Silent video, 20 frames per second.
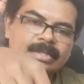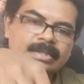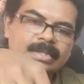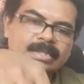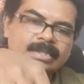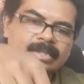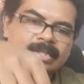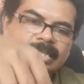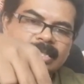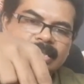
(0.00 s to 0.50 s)

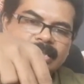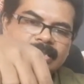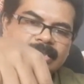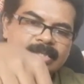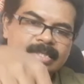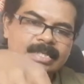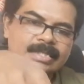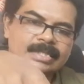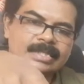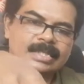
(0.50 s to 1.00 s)
just
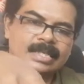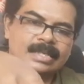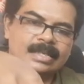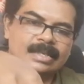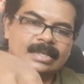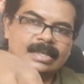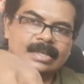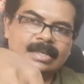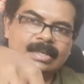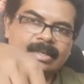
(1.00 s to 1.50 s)
stretch
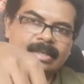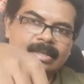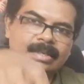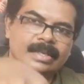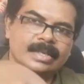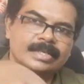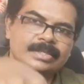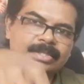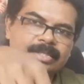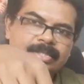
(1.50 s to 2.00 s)
the
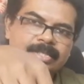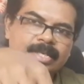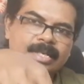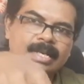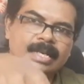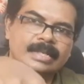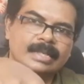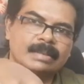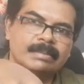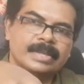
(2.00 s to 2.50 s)

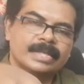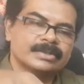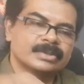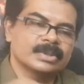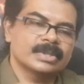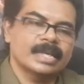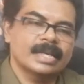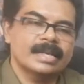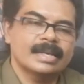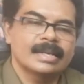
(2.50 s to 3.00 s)
incision little bit
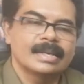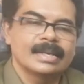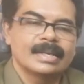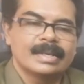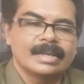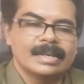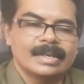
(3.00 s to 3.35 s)
so that